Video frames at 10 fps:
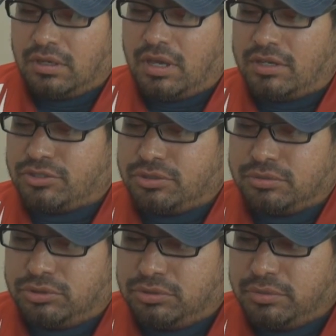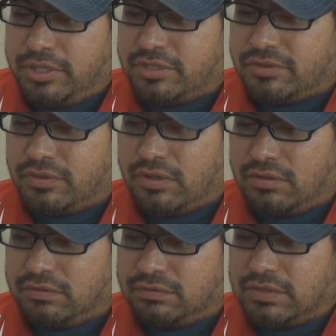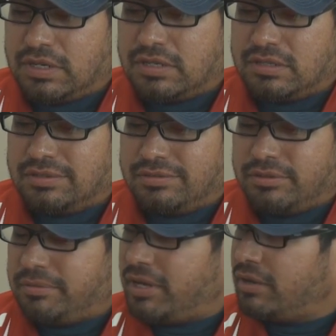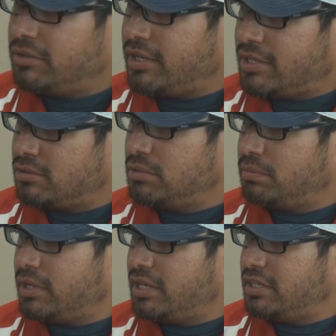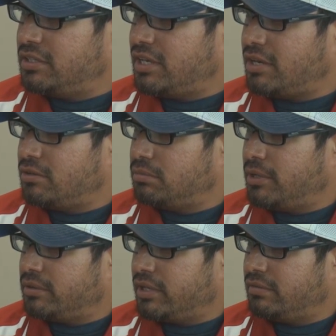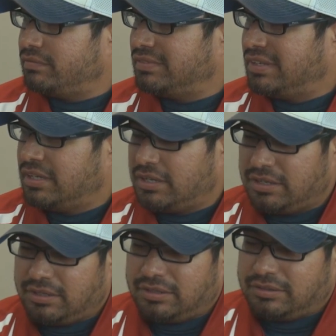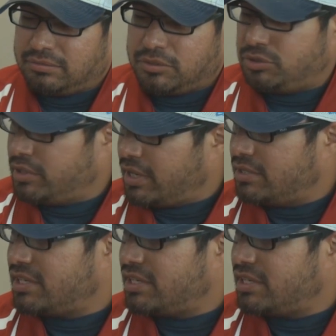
Andrew, two weeks from, from now, you guys will be playing in the annual bell game, which you guys